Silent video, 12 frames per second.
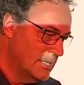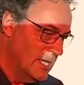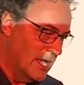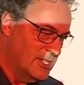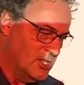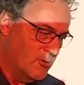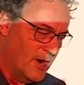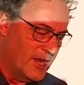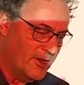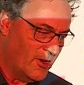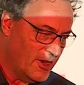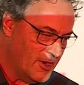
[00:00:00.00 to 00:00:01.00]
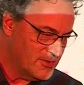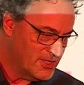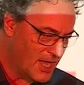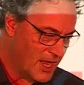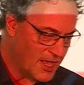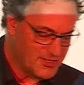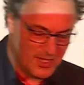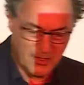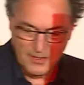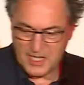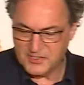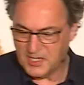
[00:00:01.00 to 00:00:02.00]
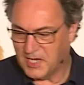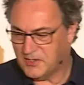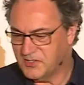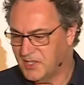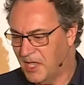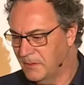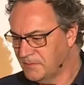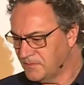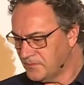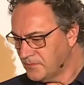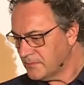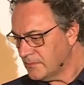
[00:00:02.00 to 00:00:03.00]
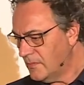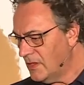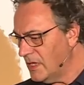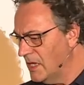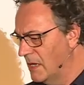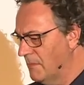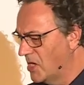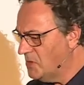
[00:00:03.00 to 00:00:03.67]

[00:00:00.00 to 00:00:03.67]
And it's quite clear to say, as I like to say in my